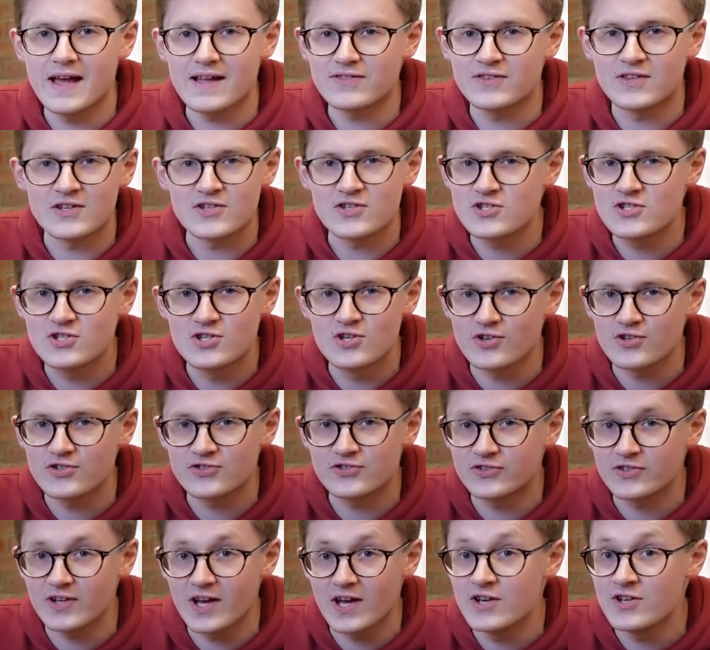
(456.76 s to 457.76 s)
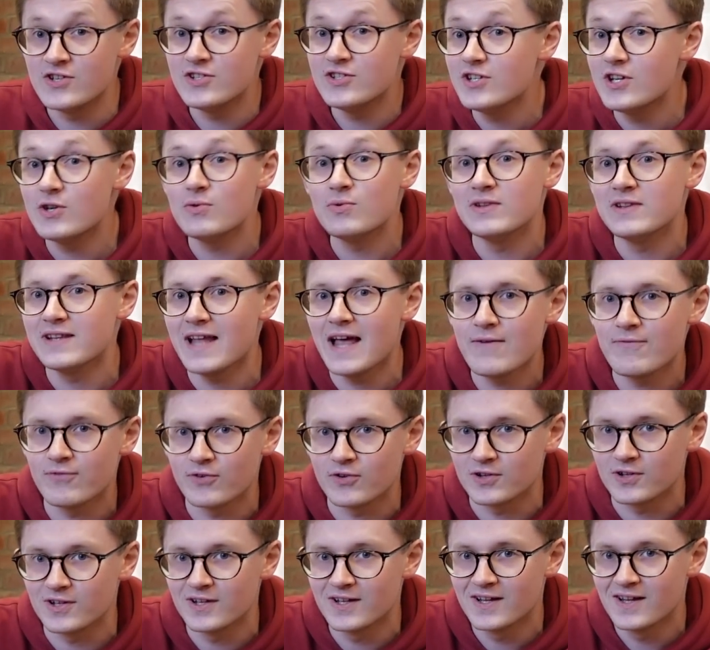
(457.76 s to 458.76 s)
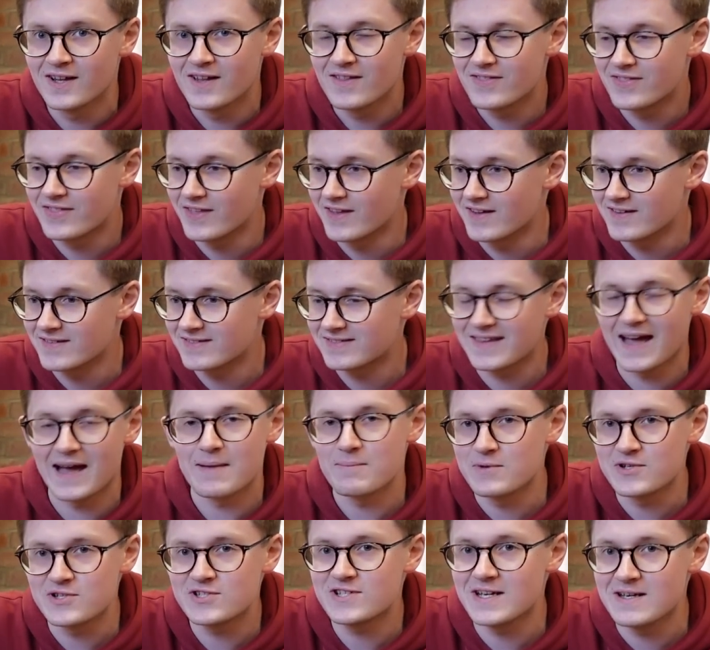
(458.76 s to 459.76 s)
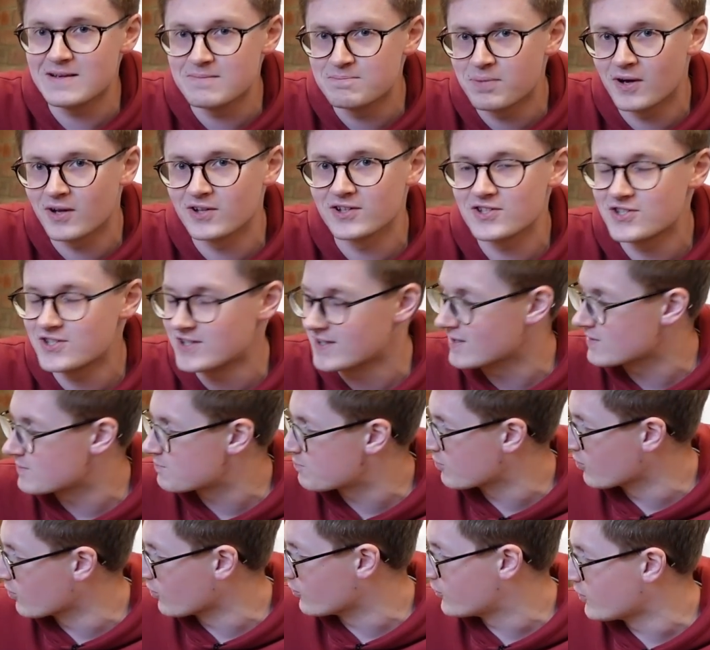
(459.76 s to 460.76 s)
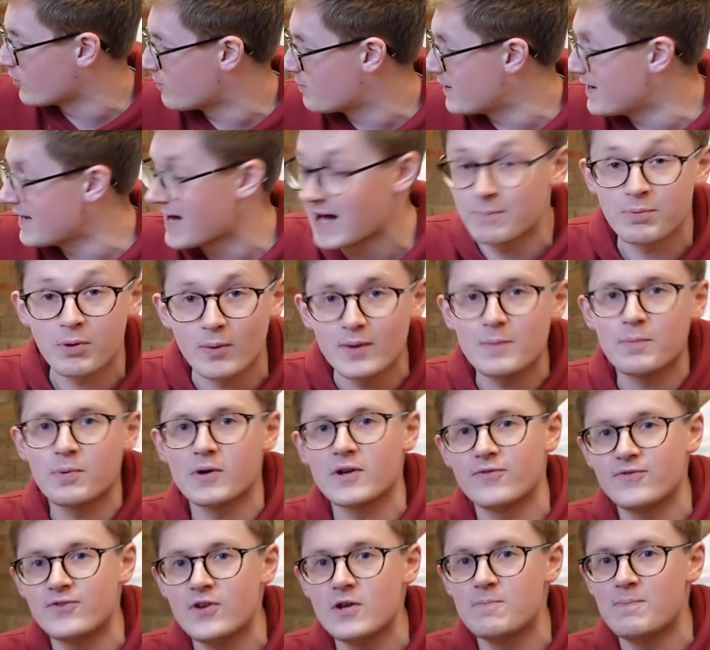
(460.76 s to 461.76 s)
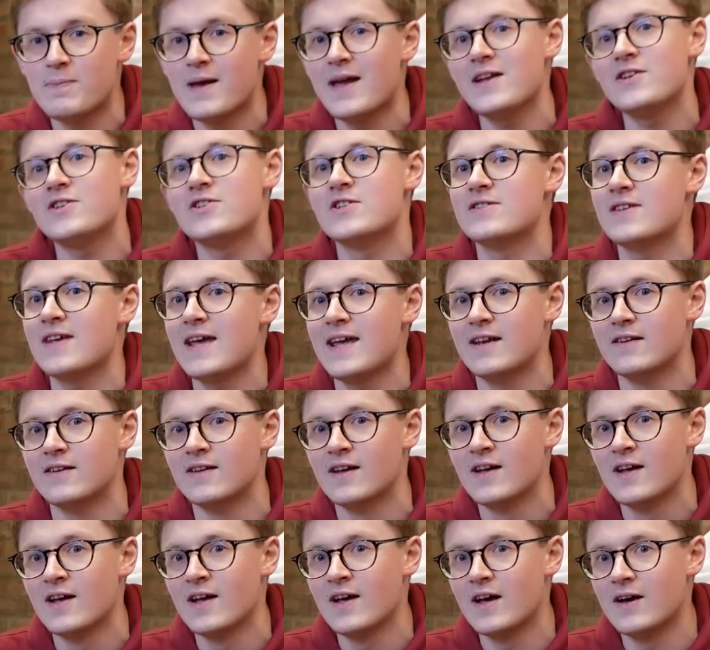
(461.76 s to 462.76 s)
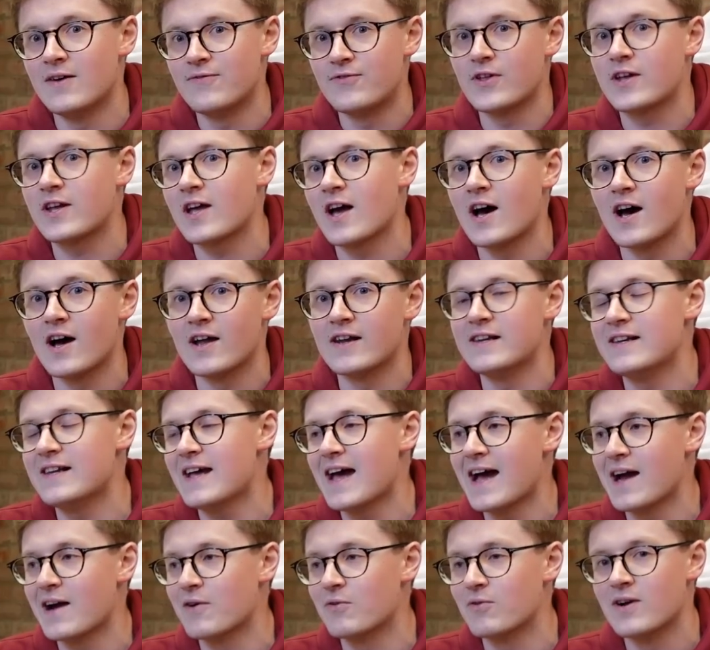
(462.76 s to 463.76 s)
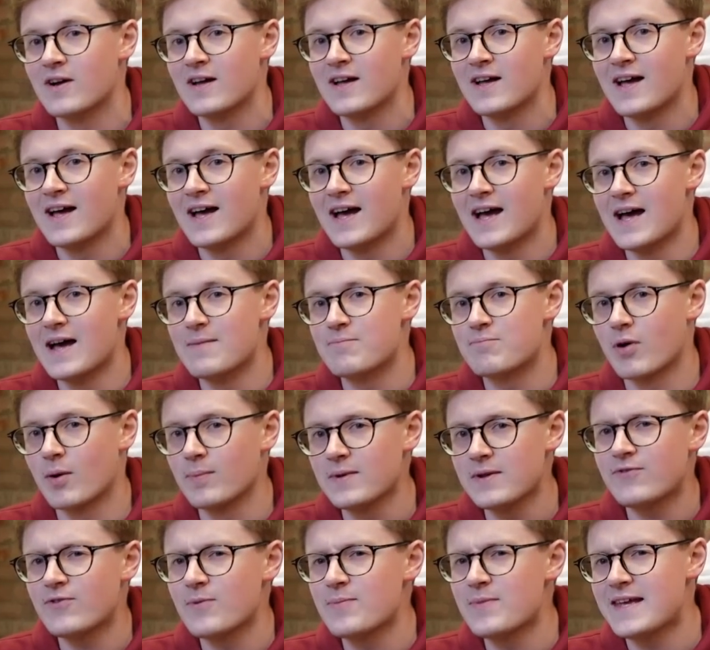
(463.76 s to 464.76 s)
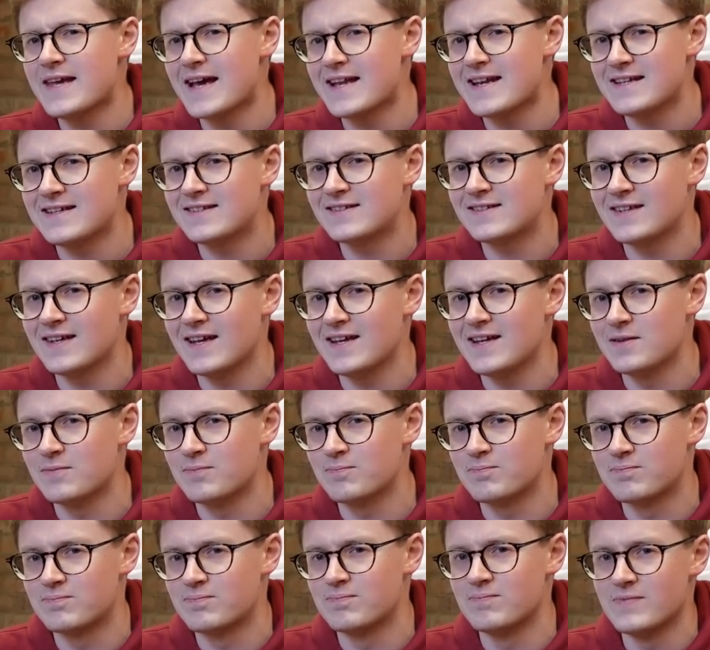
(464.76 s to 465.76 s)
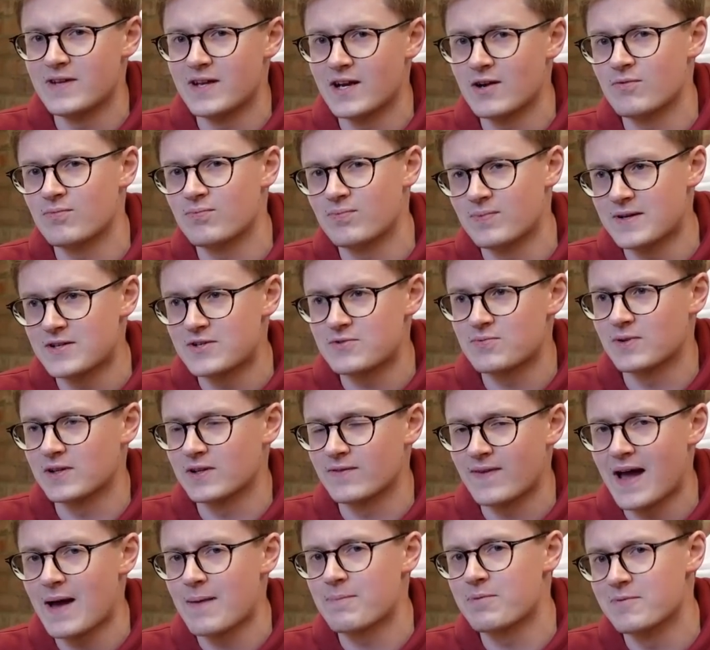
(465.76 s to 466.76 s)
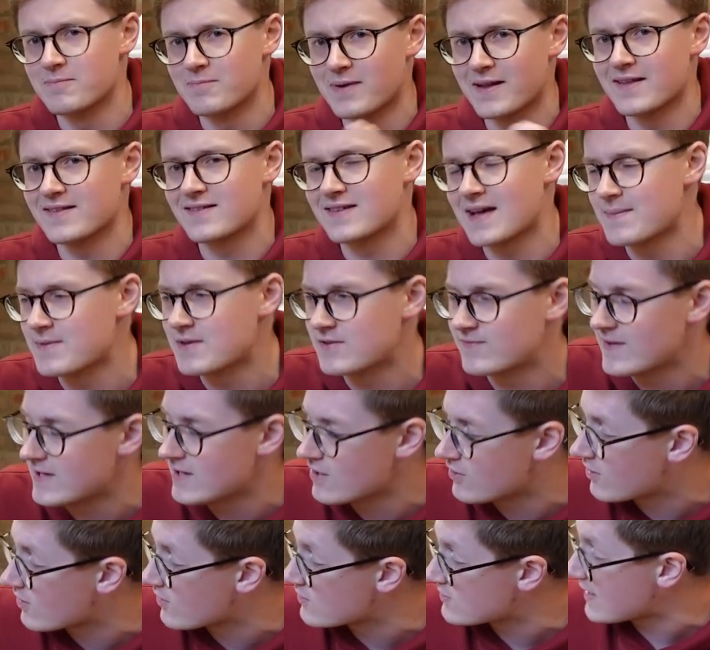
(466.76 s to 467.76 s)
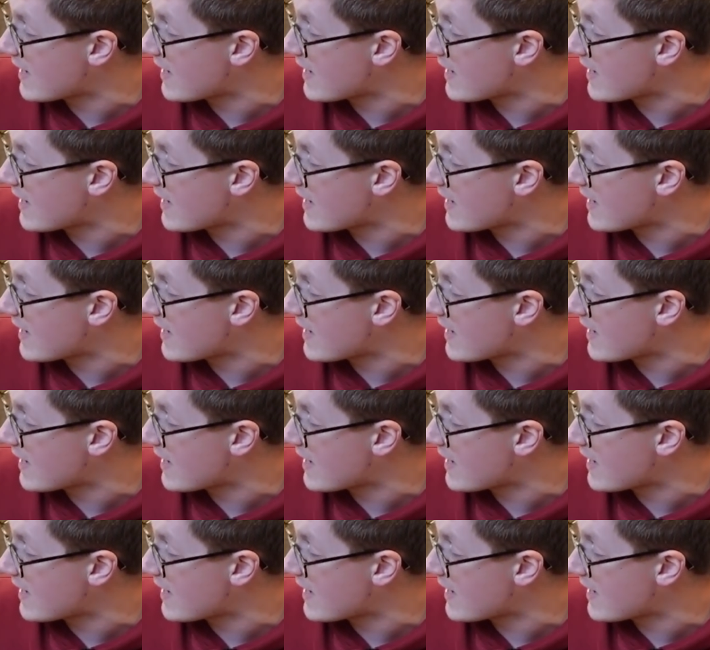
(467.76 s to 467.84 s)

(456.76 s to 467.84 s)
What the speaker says: there's just a new level that machine polishing has brought up in it. I'll probably put a few pictures in of the car now, probably from the NEC, which will have happened by the time this video goes